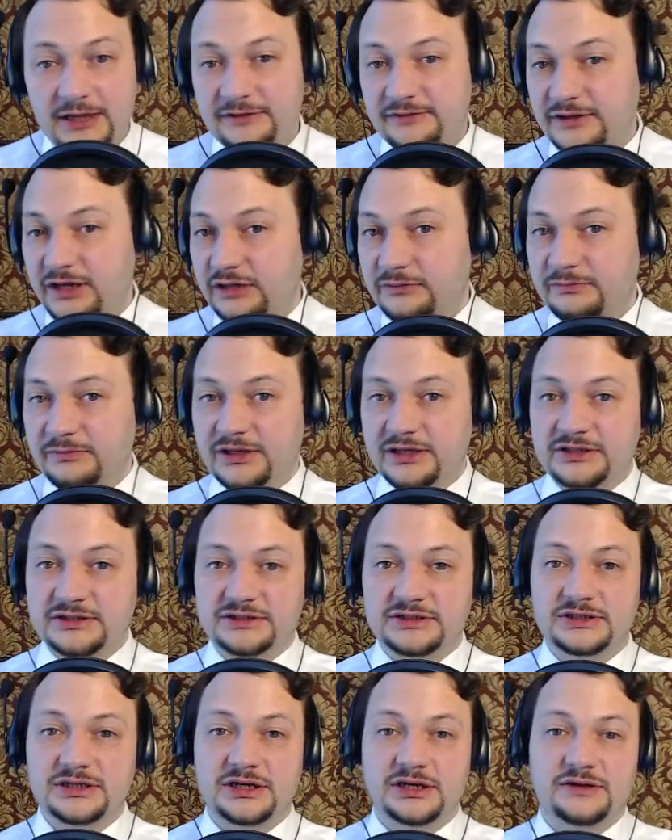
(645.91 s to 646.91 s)
That
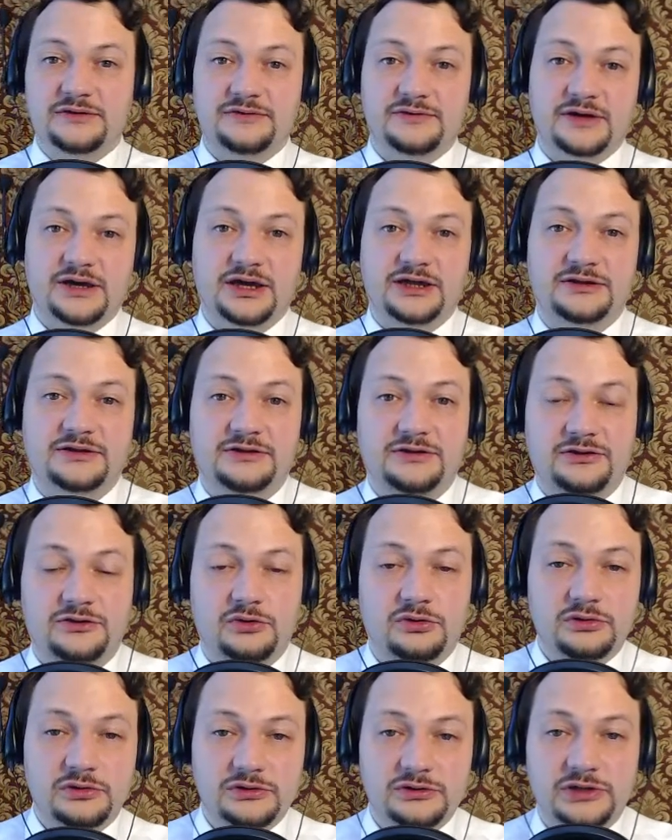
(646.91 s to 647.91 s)
means that
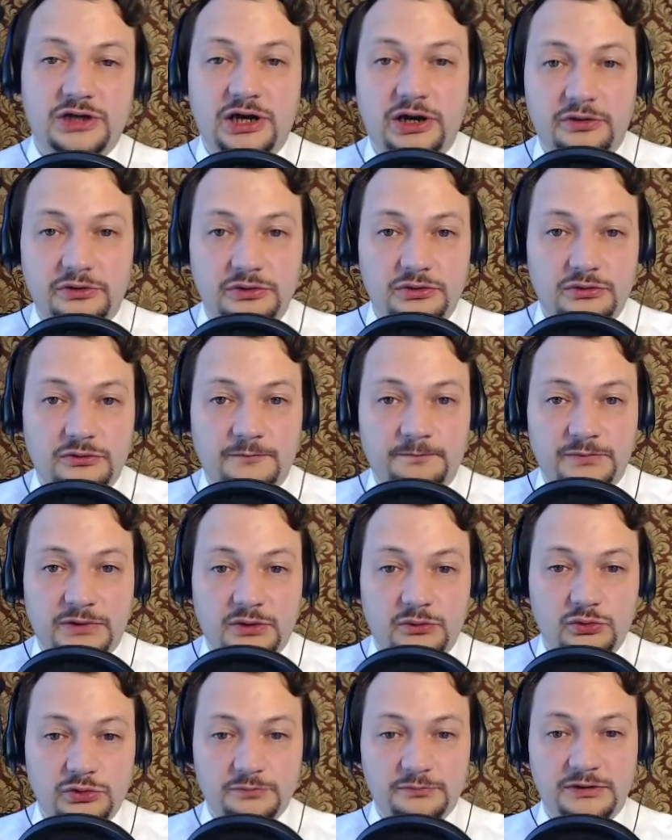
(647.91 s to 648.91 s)
your cloud
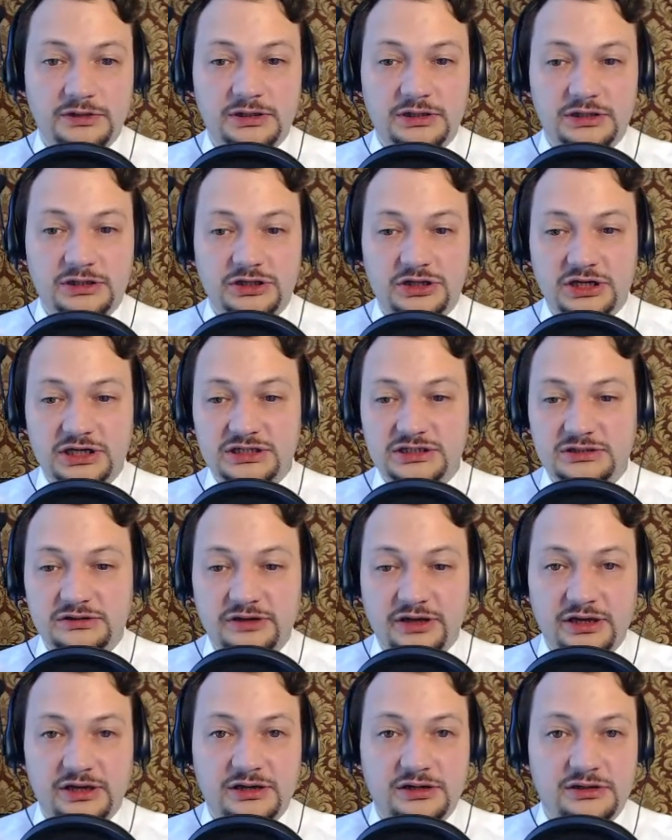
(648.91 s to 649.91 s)
would be just
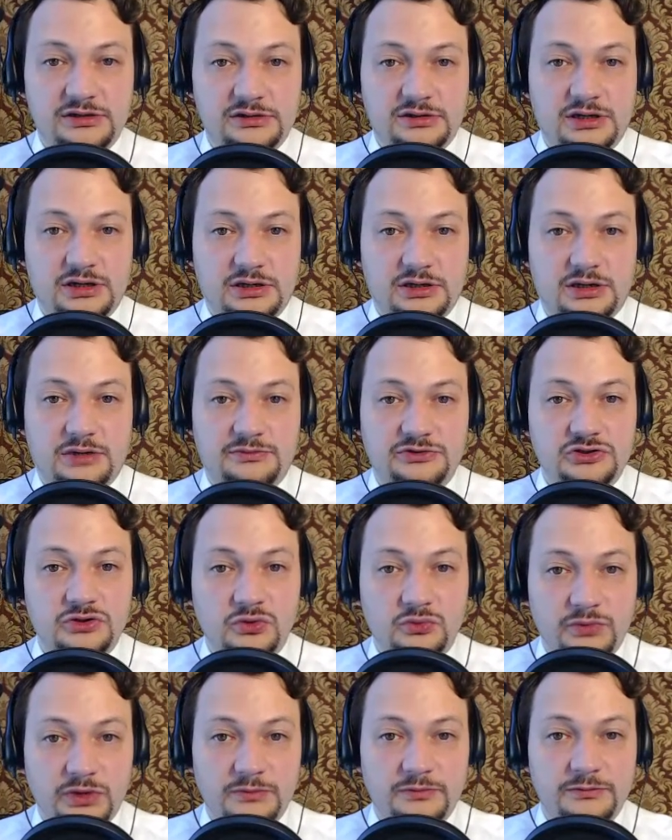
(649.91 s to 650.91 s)
like
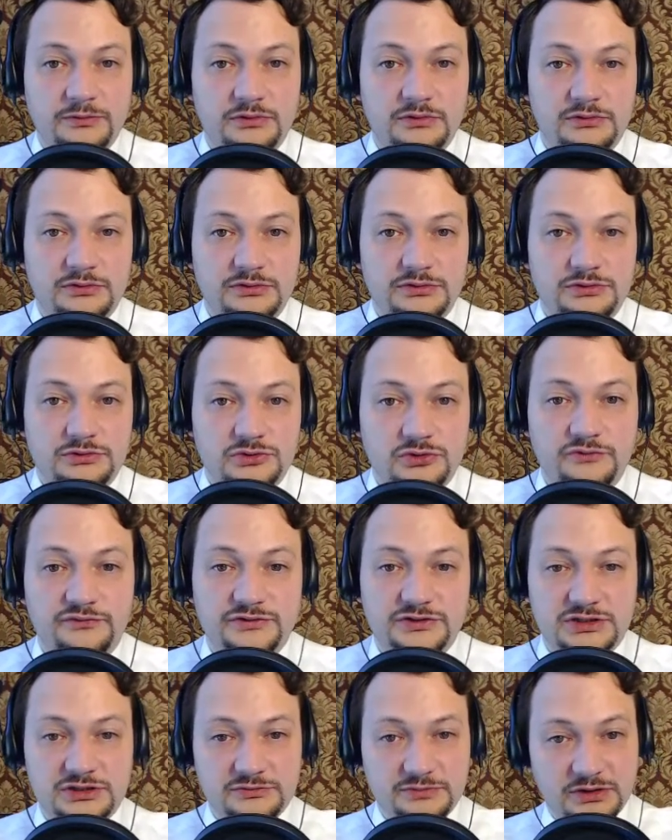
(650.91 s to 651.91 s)
Amazon Web
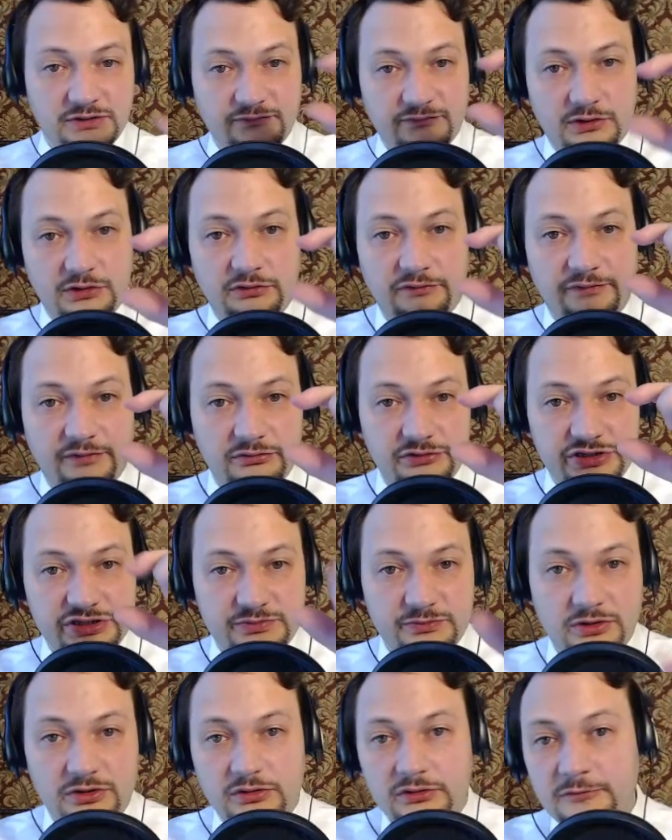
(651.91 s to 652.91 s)
Services, but very, very
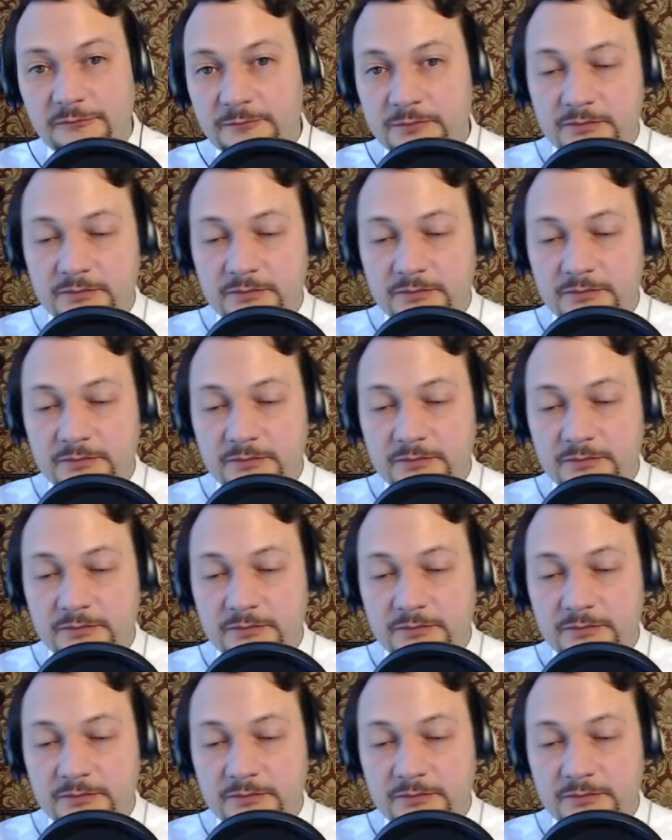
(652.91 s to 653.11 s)
small.